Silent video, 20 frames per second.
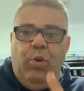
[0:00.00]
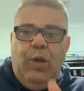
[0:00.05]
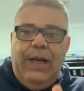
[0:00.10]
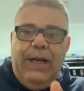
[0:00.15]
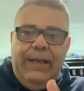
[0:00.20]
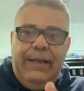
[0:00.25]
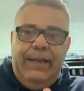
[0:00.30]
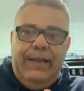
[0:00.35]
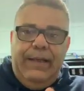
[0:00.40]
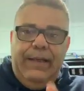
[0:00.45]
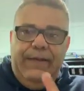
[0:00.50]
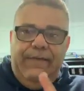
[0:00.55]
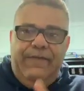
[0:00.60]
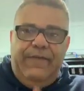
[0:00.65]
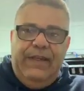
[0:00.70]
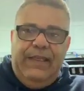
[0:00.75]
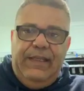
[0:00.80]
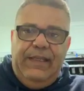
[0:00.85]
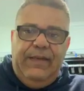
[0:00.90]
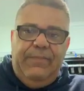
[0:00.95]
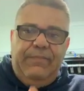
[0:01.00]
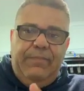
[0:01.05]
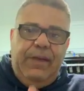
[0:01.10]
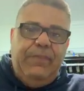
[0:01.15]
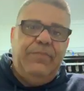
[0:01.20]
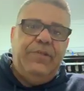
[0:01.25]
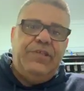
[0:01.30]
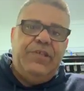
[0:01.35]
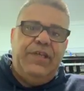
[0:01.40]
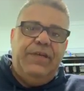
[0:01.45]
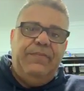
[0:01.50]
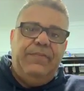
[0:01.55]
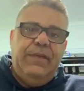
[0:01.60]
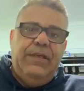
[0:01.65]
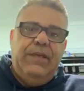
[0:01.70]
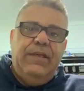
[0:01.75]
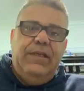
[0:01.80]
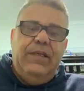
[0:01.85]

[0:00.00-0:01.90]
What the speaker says: one affiliate membership,